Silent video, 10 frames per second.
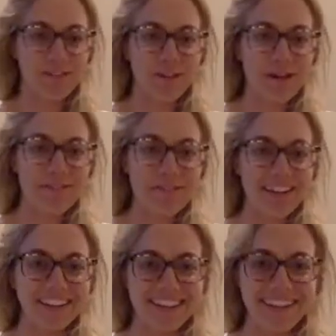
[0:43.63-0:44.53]
from
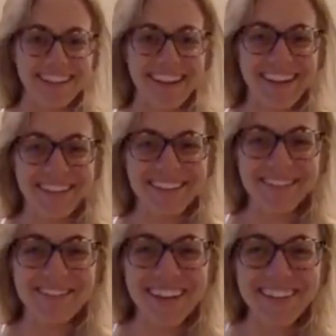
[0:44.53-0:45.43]
and
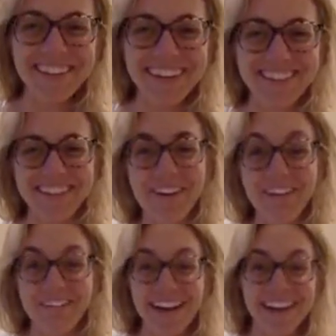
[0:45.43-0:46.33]
what you'd like to know, if
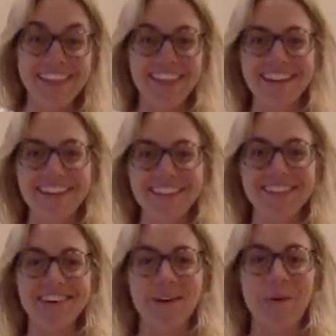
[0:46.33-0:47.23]
anything.
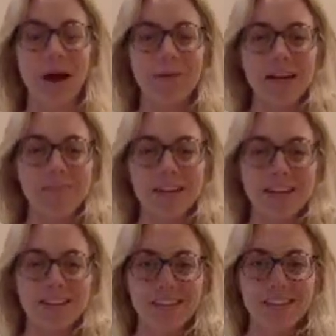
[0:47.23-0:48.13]
So I'm getting
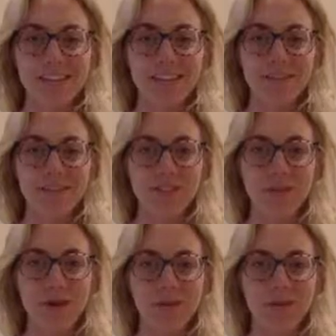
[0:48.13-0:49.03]
ready to leave to
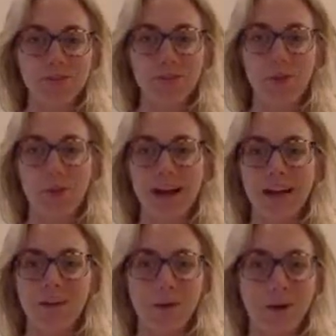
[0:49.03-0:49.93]
go to Hawaii
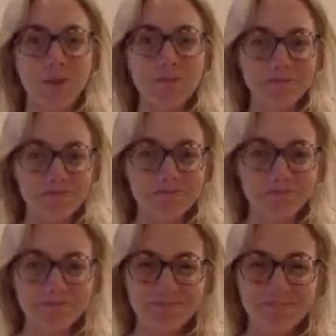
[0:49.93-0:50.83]
tomorrow,
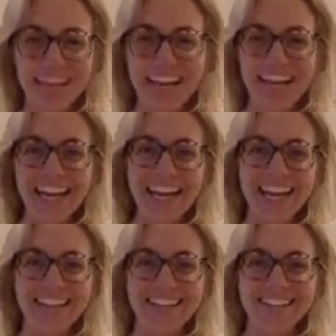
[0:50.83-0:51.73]

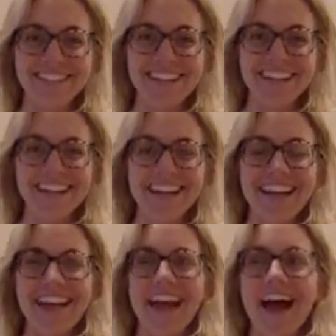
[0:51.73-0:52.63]
and
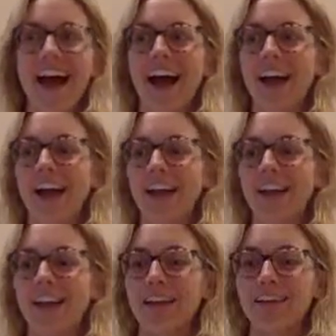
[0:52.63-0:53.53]

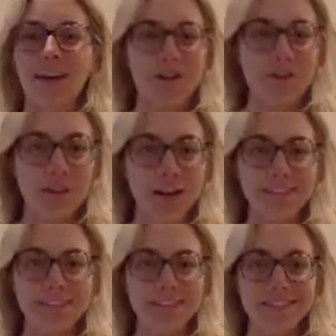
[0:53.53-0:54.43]
I got new
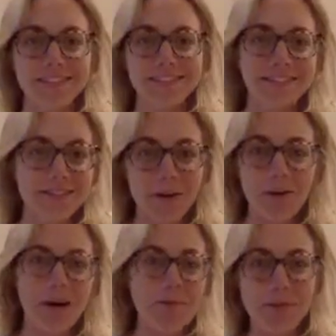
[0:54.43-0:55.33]
glasses,
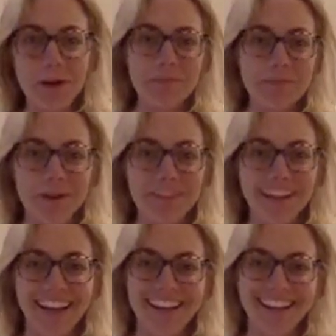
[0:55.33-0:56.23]
so I'm pumped about
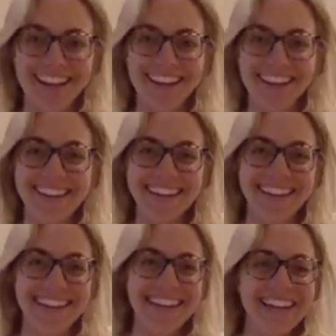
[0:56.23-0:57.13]
that.
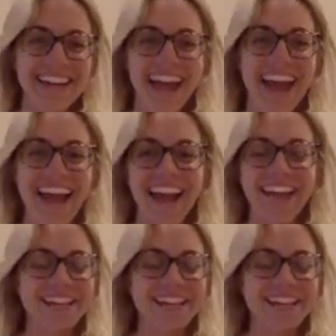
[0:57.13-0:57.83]
And